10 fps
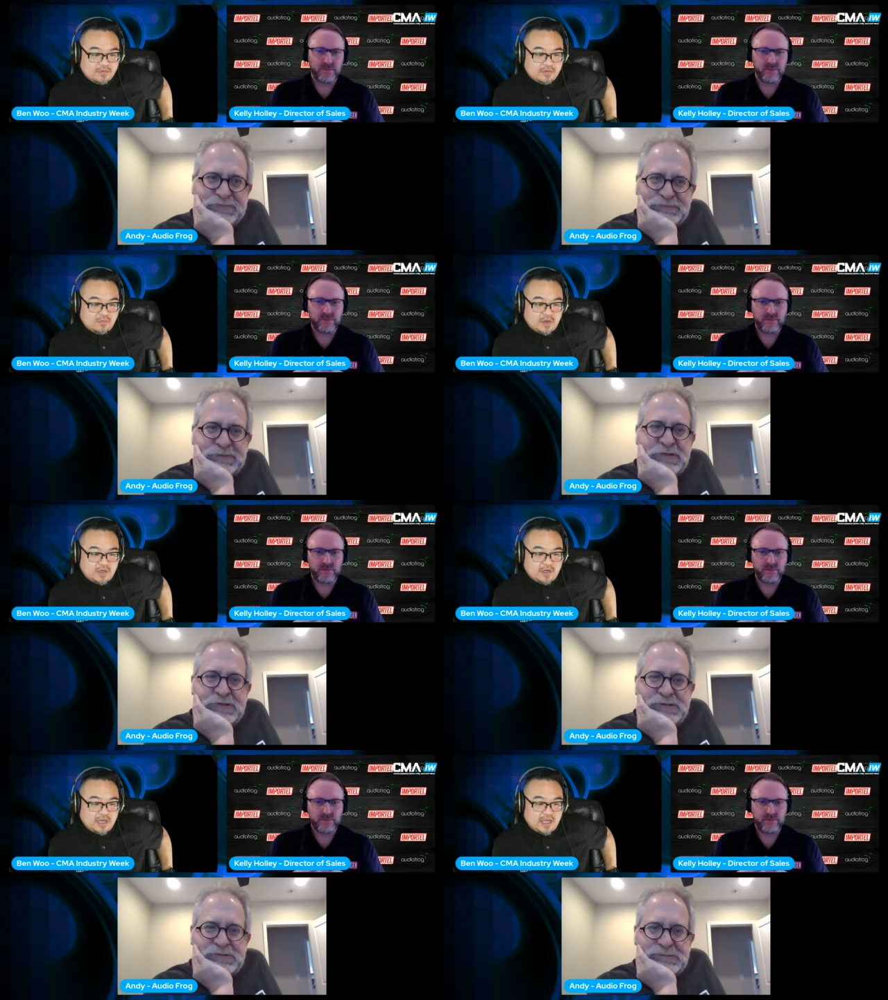Speaker 1: Where
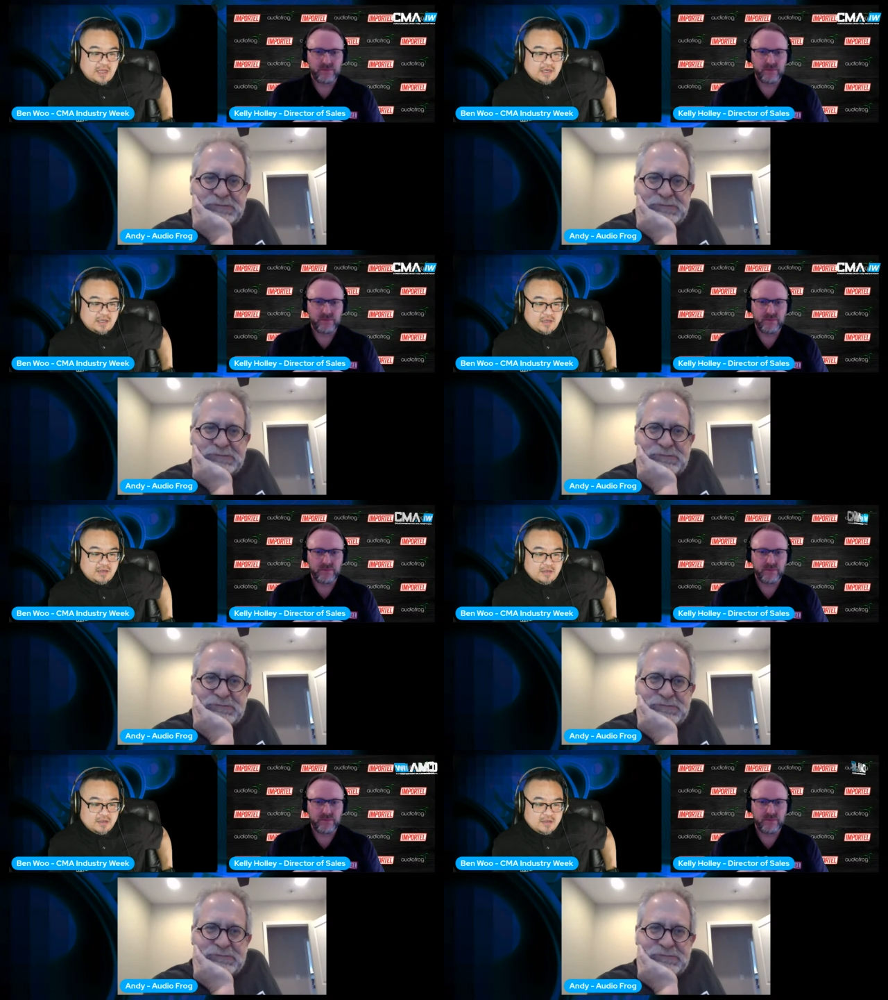did
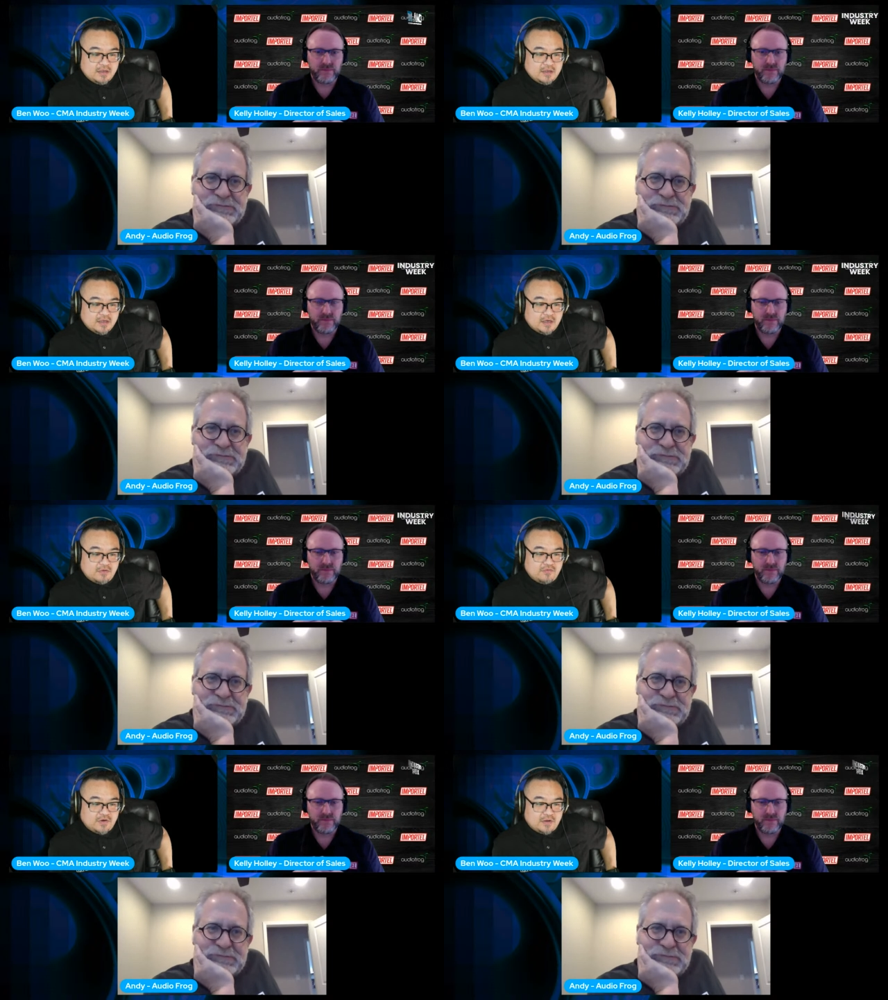Andy
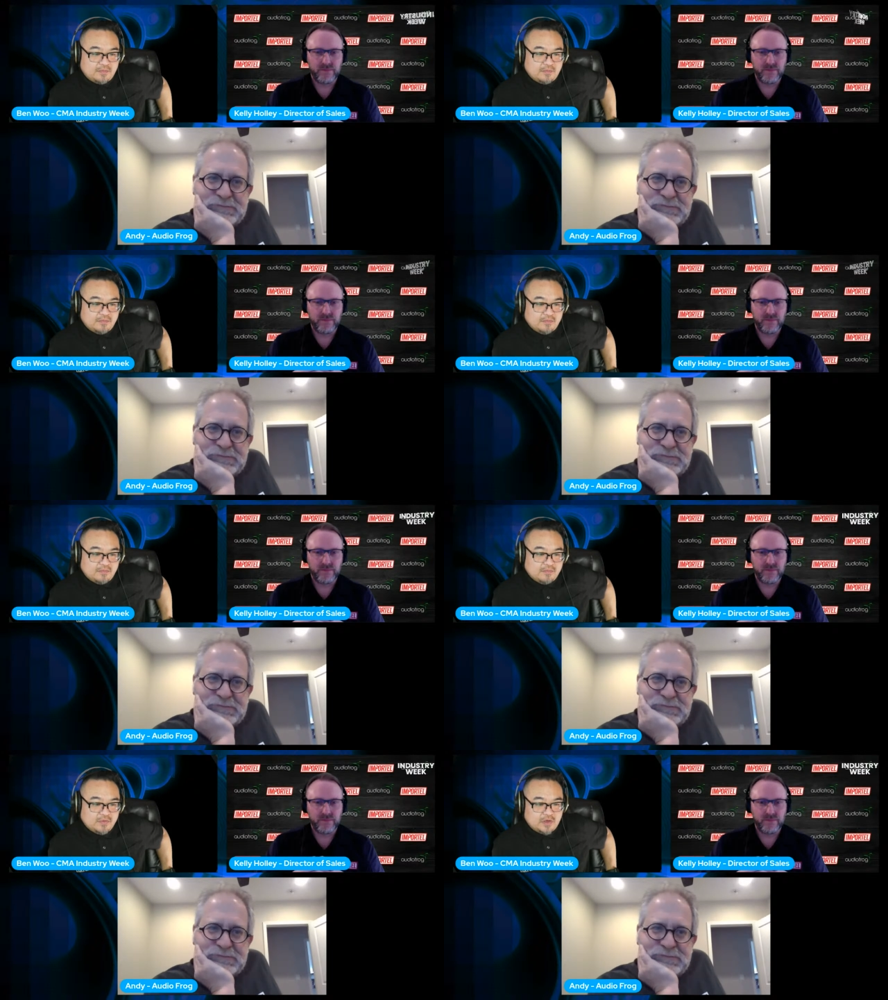go from
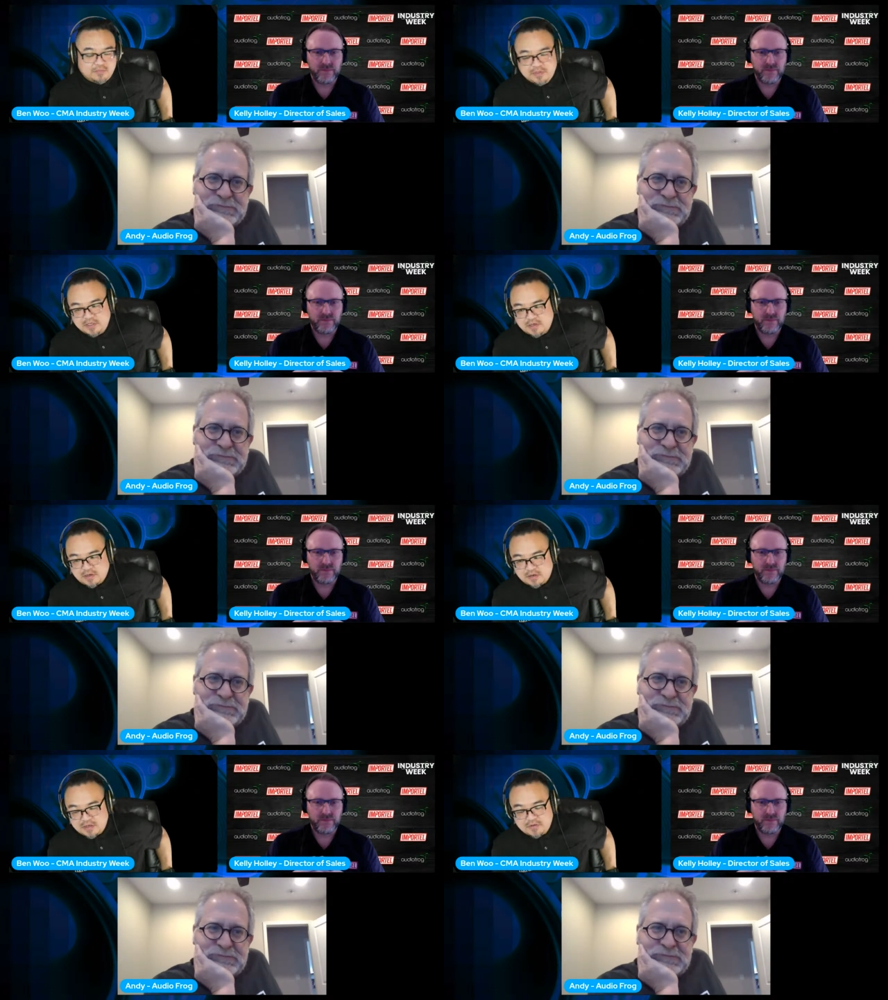you know, being a
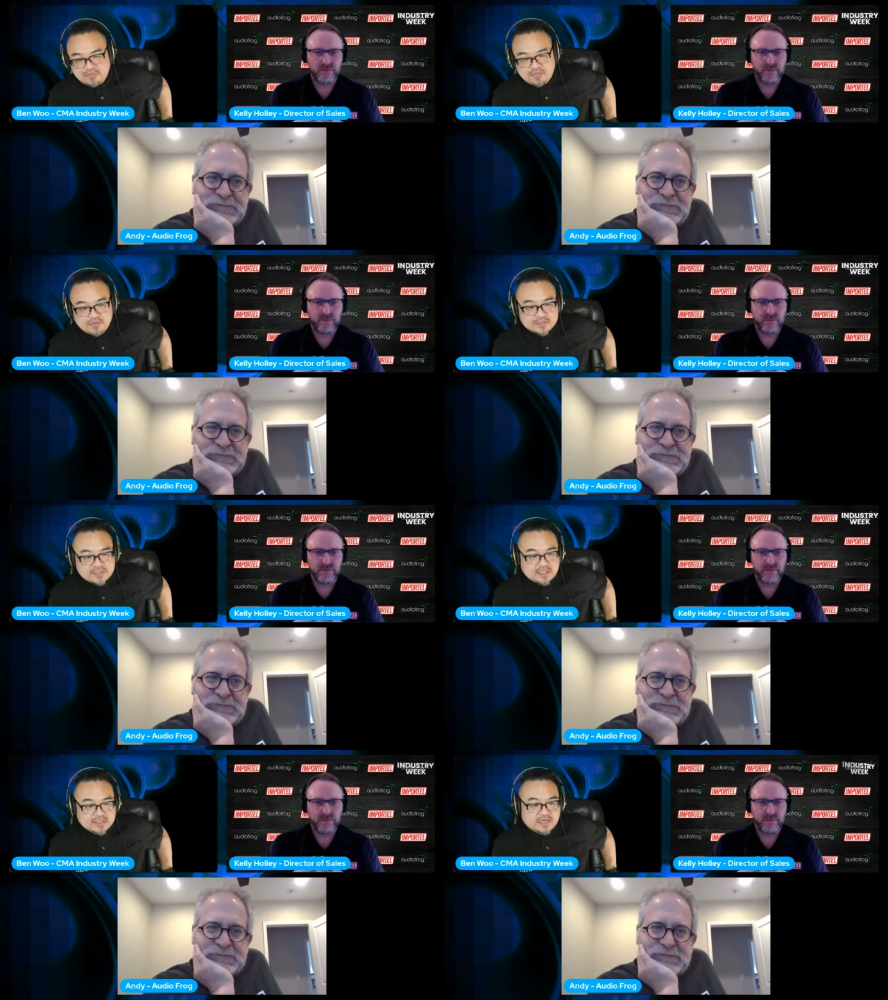car audio
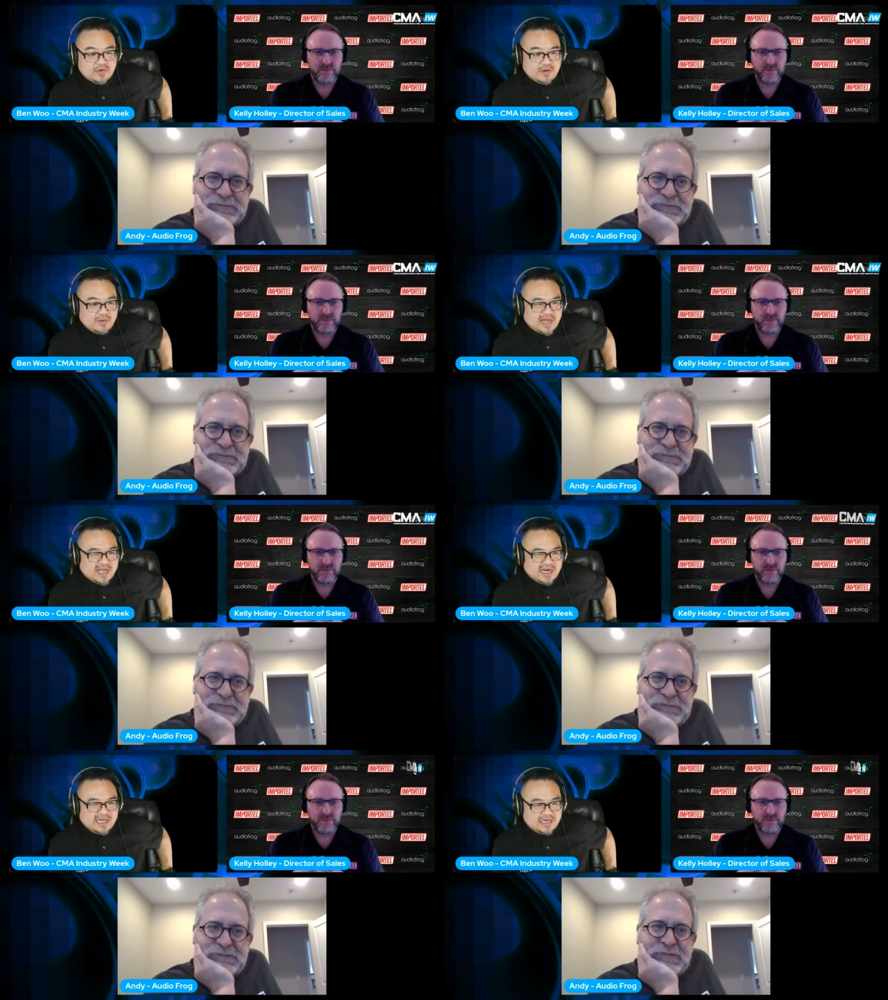enthusiast. I know I, I,
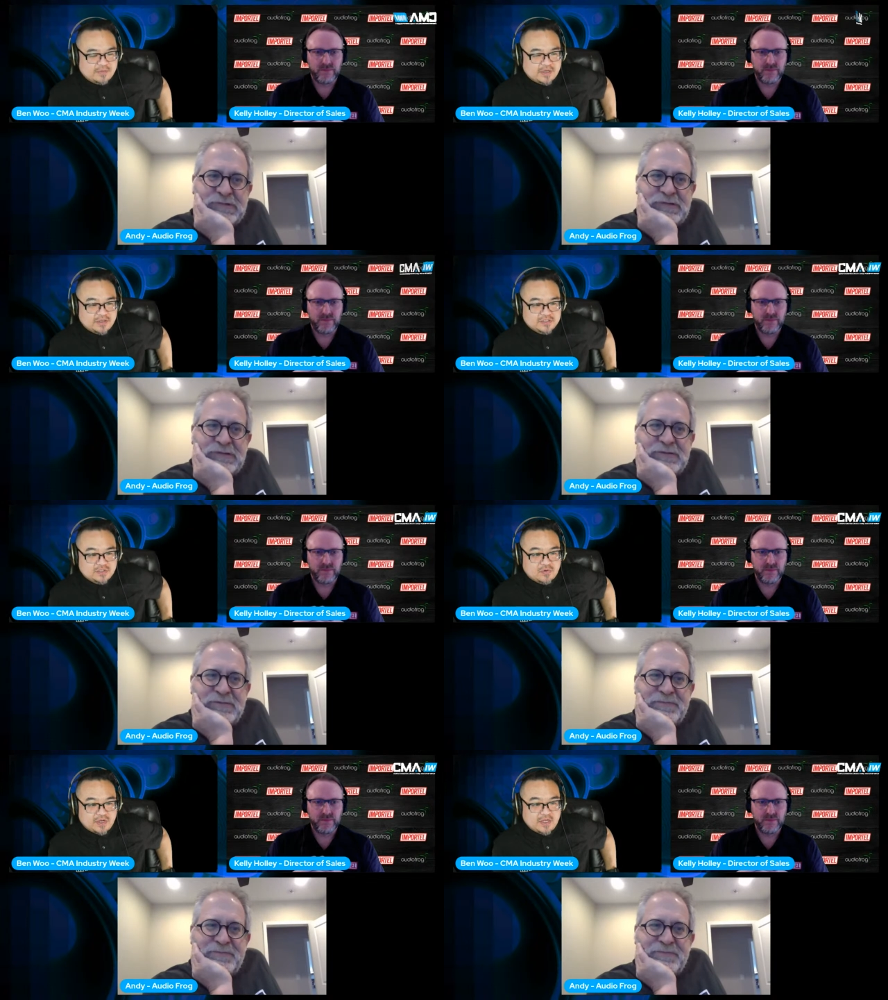got a little bit of the
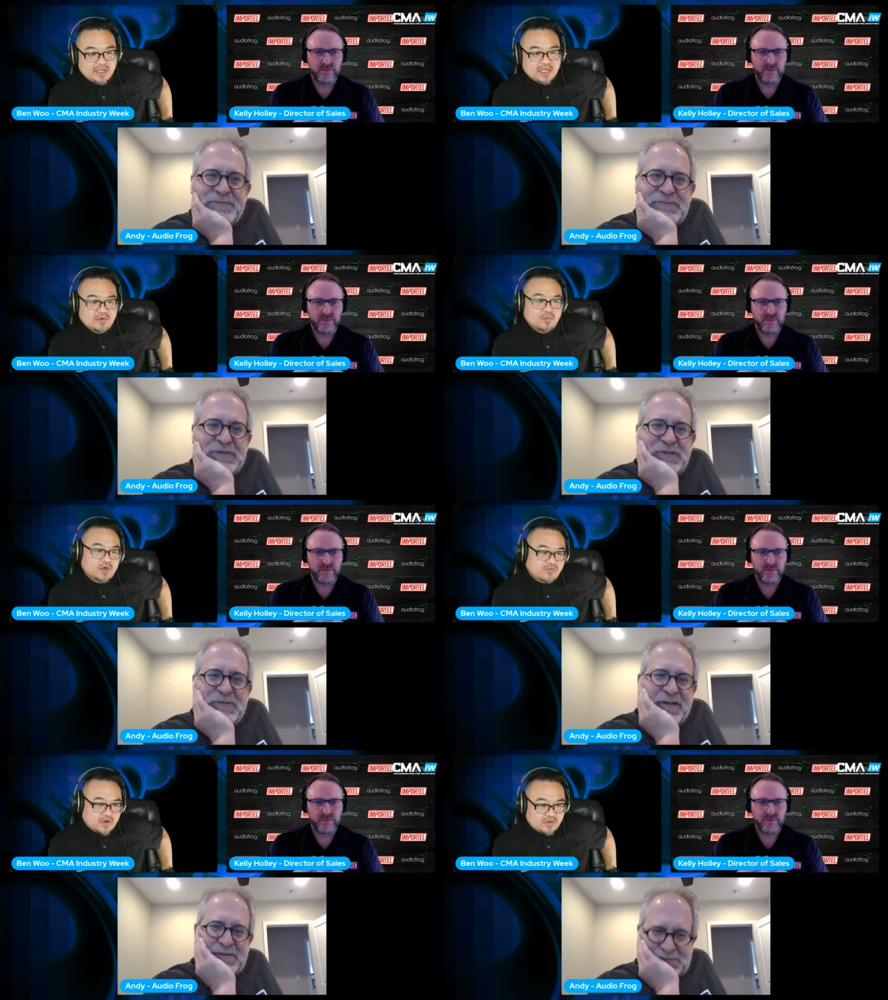story, and you
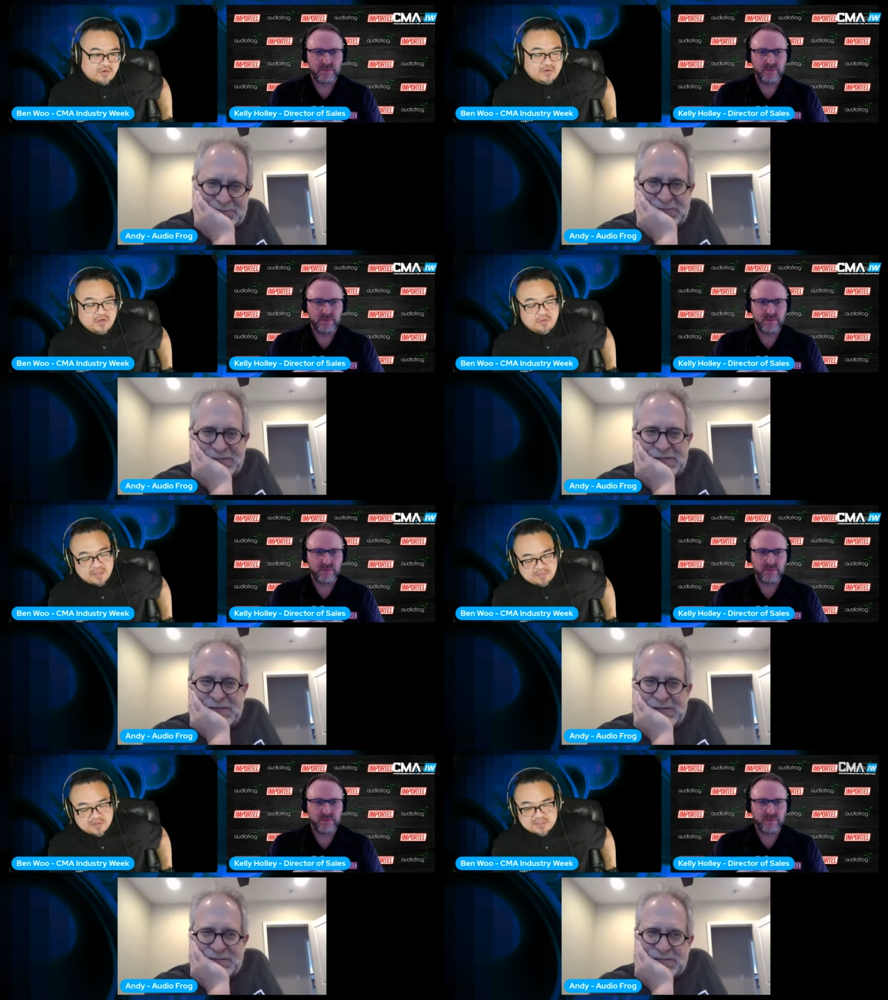work for other, you know,
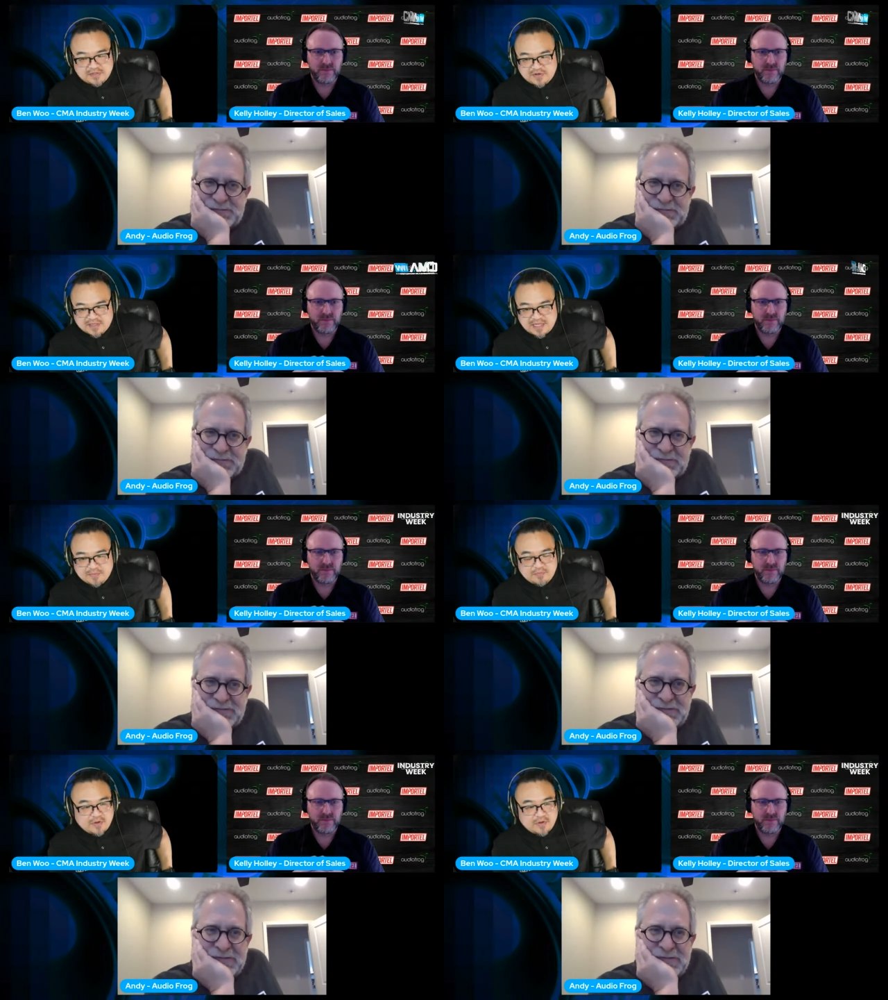people and stuff like that. But